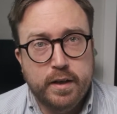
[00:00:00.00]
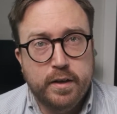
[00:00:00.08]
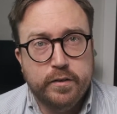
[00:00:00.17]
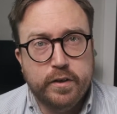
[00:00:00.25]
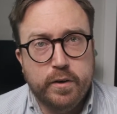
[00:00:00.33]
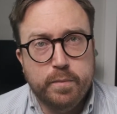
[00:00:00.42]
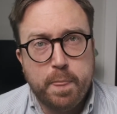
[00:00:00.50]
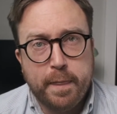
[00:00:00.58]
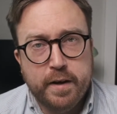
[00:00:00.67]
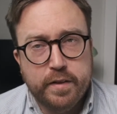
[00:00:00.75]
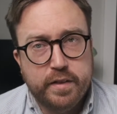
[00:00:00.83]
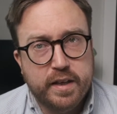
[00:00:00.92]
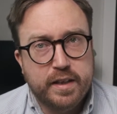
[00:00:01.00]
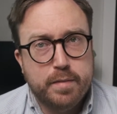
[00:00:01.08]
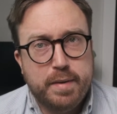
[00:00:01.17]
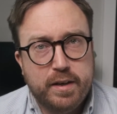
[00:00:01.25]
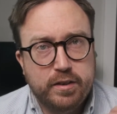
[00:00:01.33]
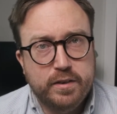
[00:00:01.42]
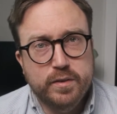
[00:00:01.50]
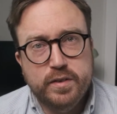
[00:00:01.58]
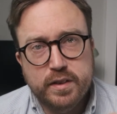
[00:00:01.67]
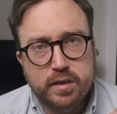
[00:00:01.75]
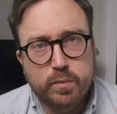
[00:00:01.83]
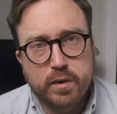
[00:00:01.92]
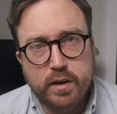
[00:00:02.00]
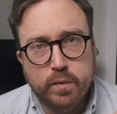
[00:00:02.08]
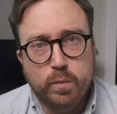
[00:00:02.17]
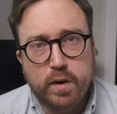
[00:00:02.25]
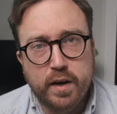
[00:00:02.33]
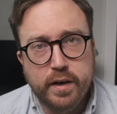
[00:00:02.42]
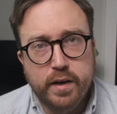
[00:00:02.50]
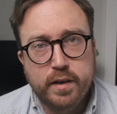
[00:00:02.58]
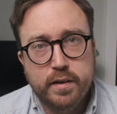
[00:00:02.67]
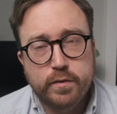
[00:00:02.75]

So think about using the one-on-one